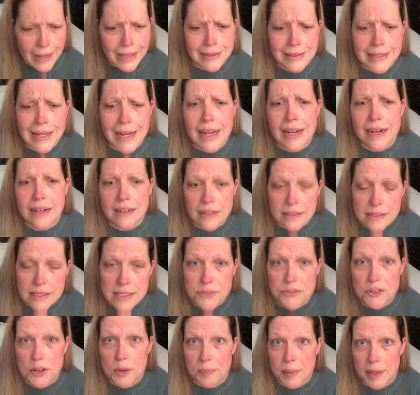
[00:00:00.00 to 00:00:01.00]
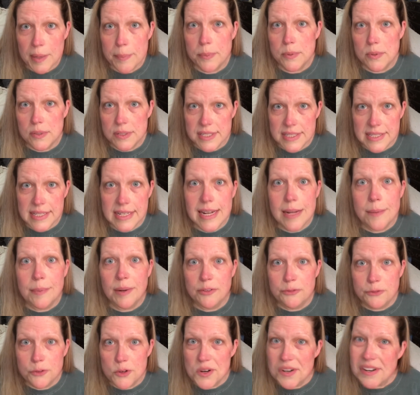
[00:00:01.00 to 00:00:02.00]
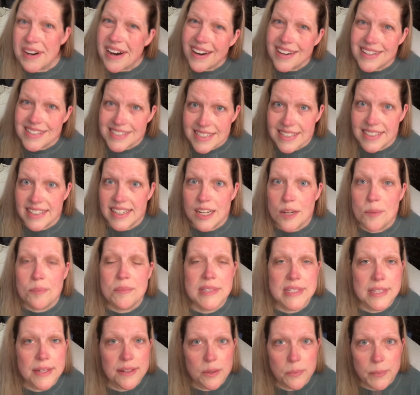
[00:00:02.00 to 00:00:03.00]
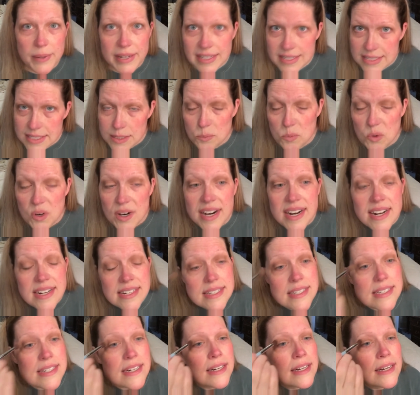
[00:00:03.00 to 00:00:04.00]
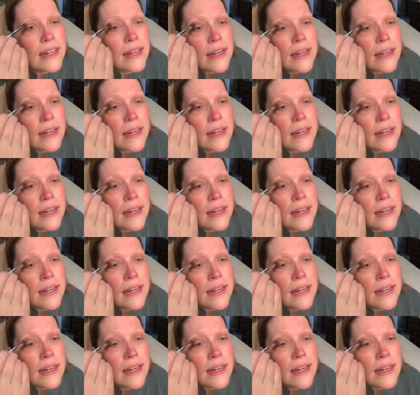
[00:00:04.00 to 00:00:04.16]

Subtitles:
let different people sleep a full night's sleep so that we get some rest.